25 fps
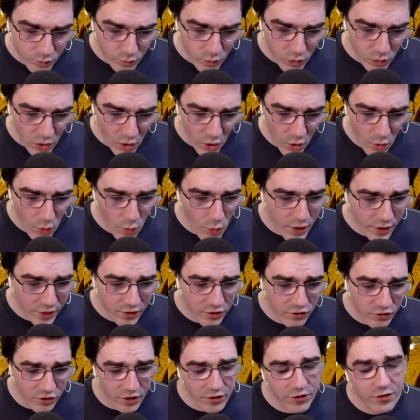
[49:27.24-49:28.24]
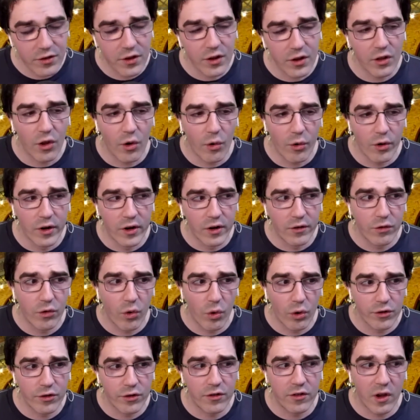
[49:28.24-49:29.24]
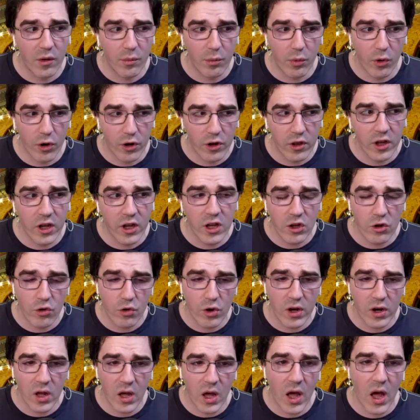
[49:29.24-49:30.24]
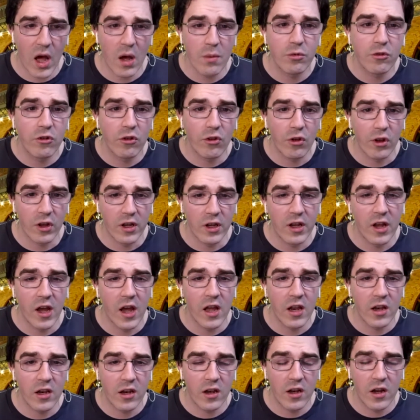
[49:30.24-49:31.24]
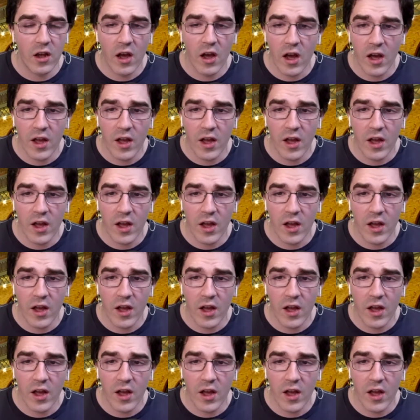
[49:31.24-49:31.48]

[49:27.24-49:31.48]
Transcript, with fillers: with just the lower div courses at Berkeley, you can absolutely get uh,